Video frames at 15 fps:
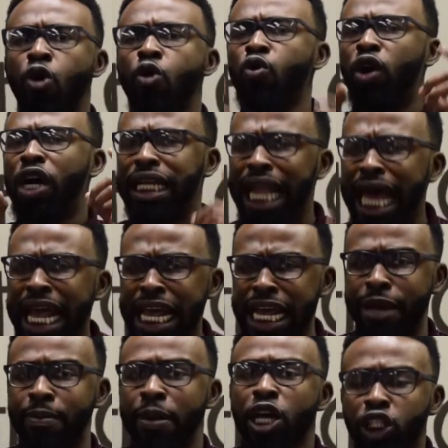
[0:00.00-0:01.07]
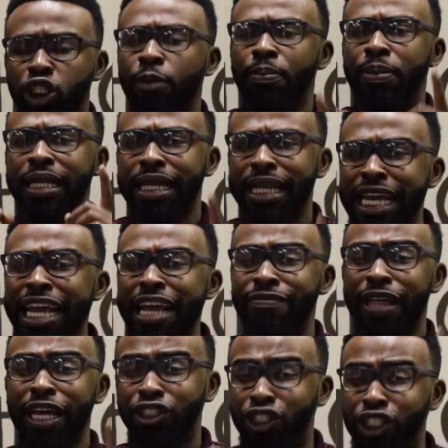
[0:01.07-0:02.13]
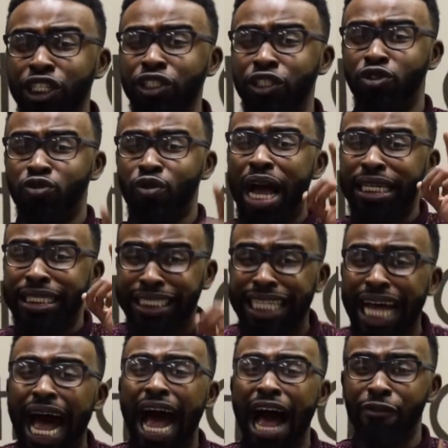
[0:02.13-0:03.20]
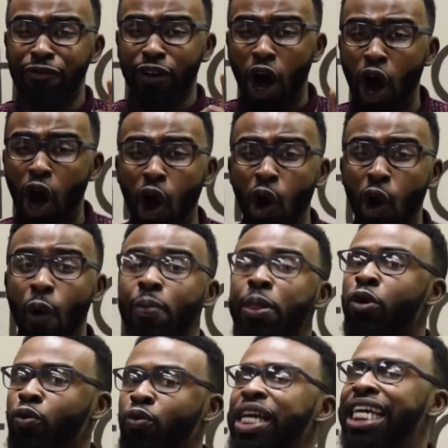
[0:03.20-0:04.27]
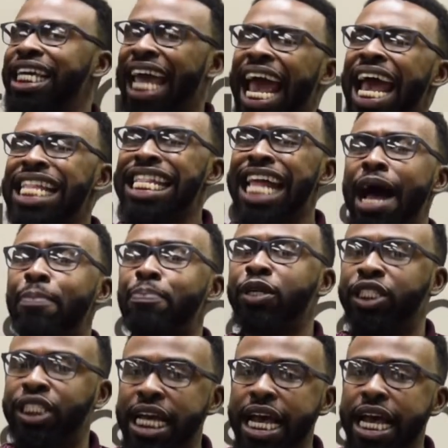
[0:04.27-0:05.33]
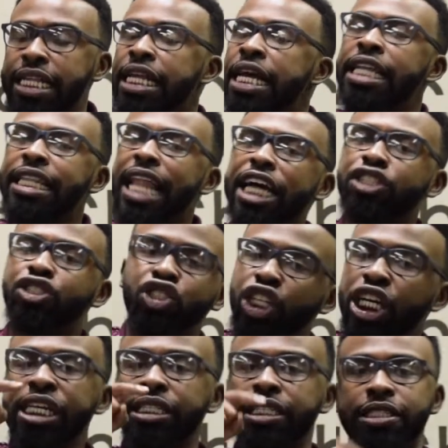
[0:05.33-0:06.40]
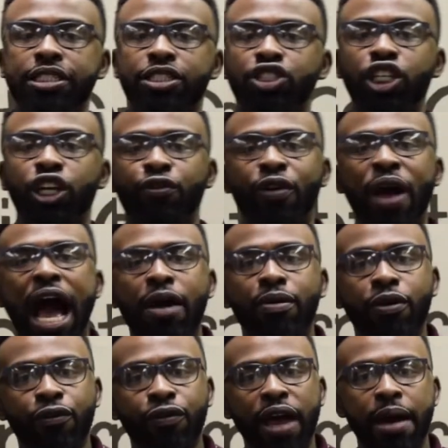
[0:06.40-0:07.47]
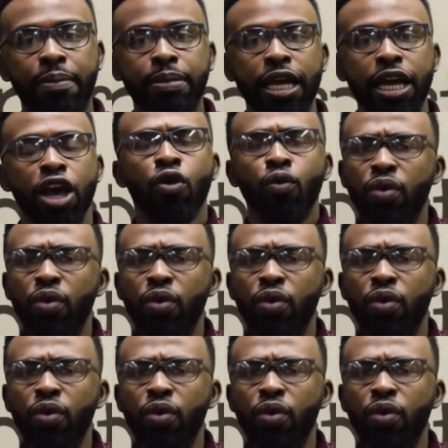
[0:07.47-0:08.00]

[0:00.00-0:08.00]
who claim to believe that Jesus Christ died for all, we cannot pretend like Jesus is just for our family.